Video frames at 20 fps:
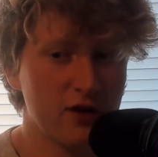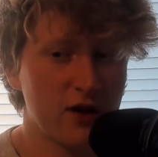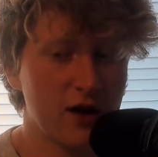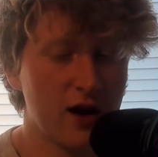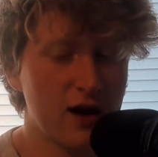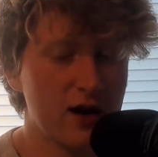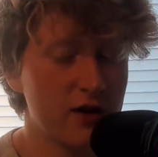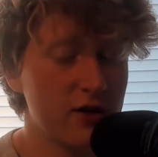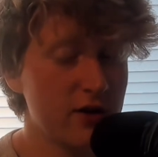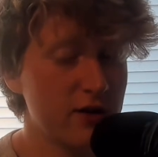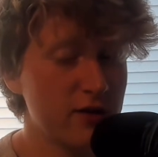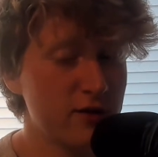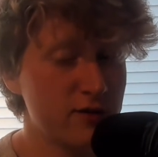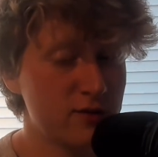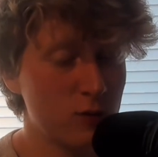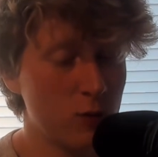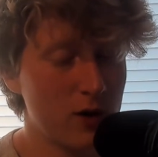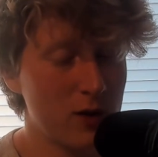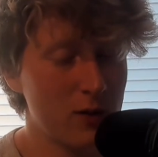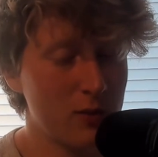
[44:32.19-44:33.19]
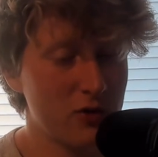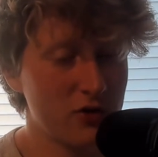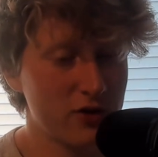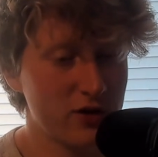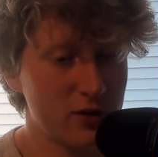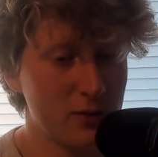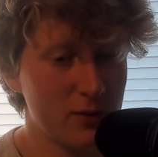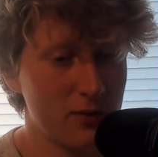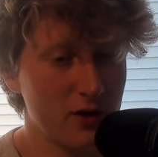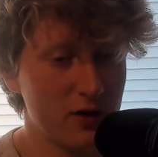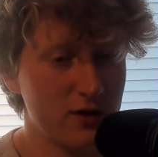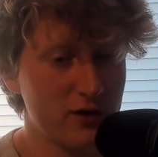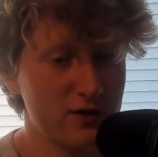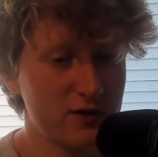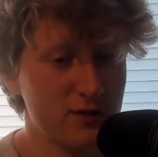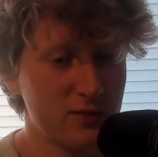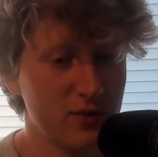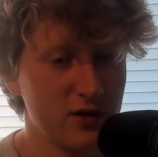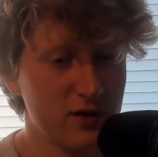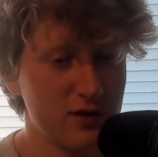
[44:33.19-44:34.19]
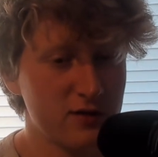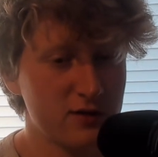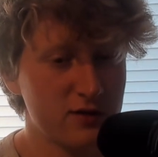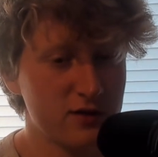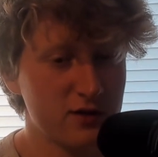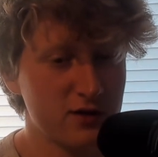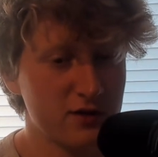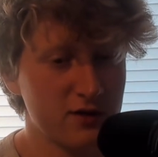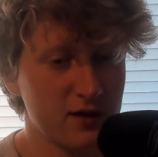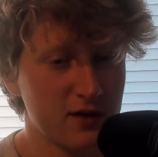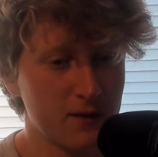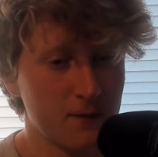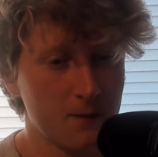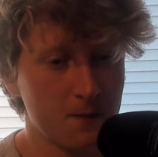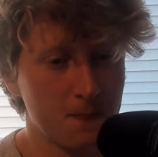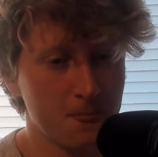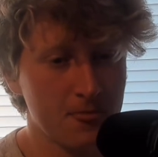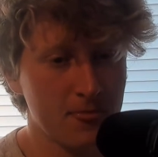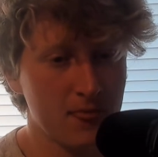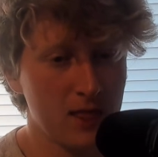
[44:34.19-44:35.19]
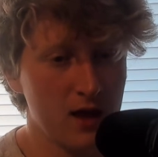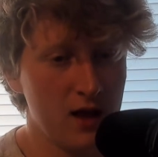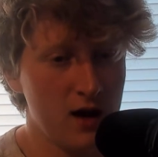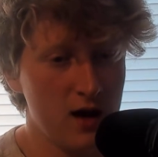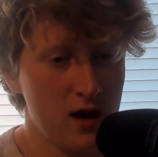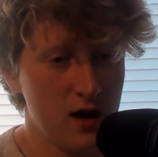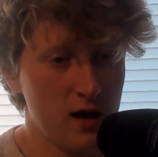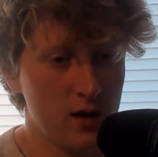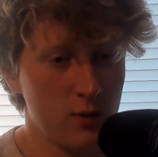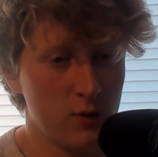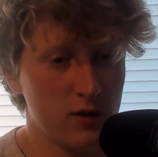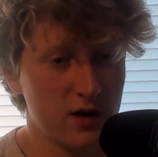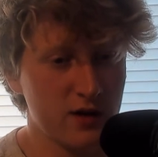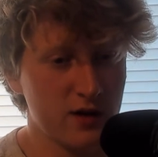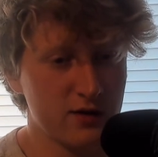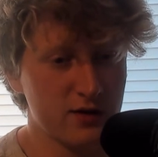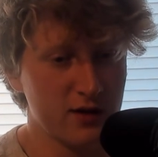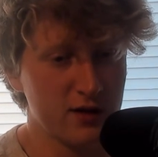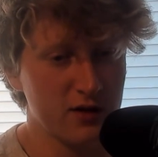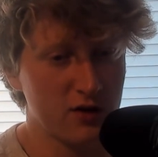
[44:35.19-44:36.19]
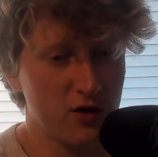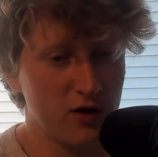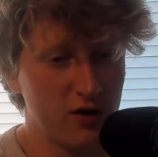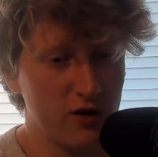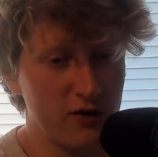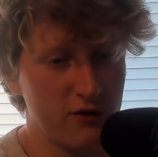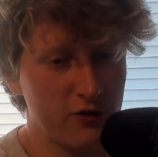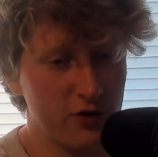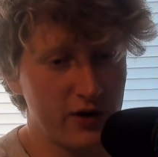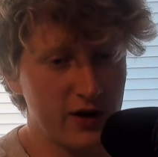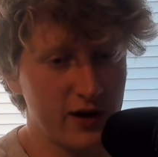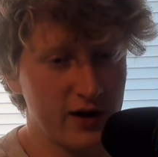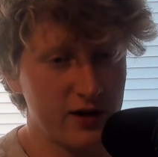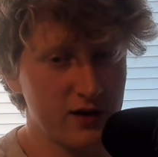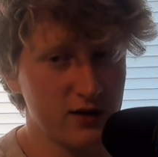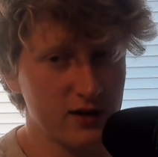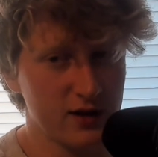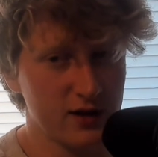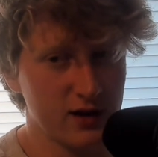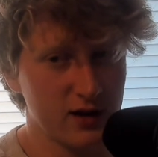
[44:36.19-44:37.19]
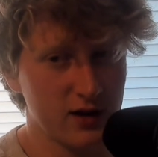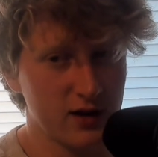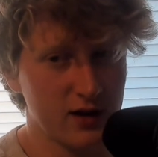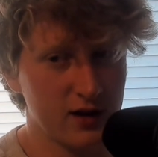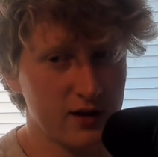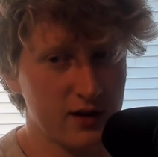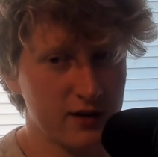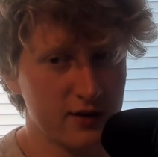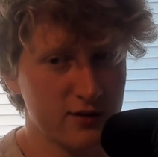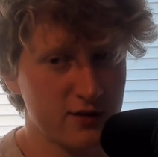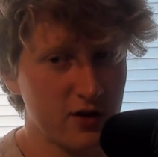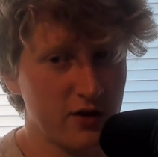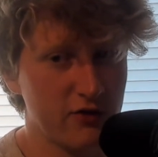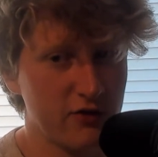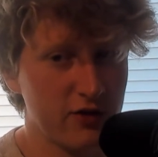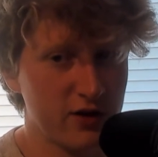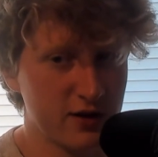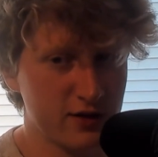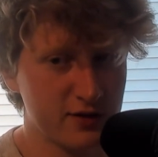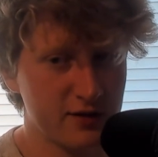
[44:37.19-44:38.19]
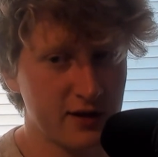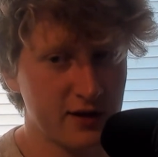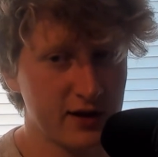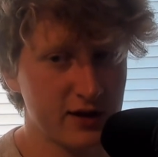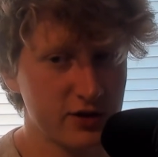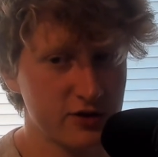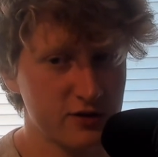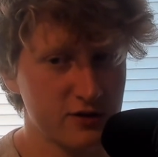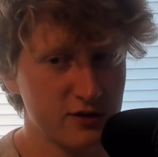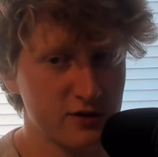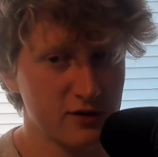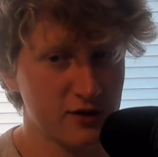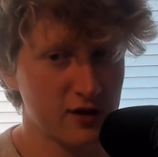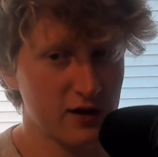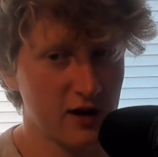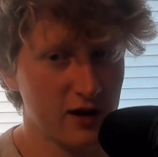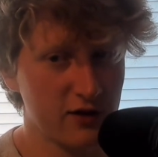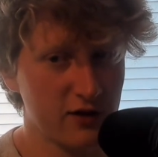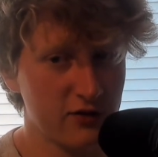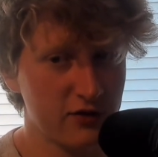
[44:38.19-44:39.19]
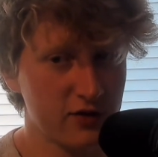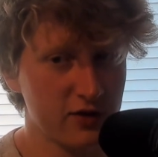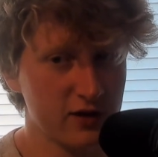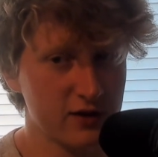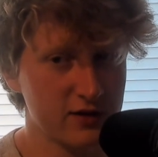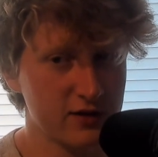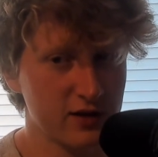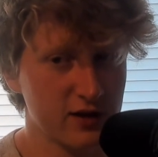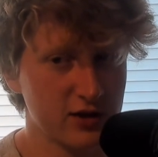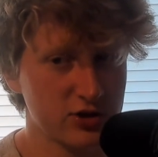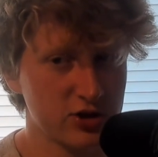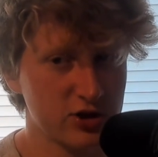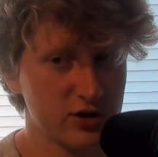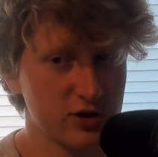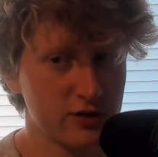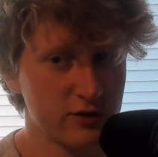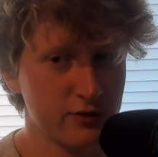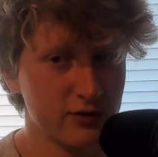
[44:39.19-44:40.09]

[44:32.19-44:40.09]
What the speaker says: It was way more than a bonus, but it's just like when I was on the carnivore diet, like, in discovering snake juice, like, I feel like that shit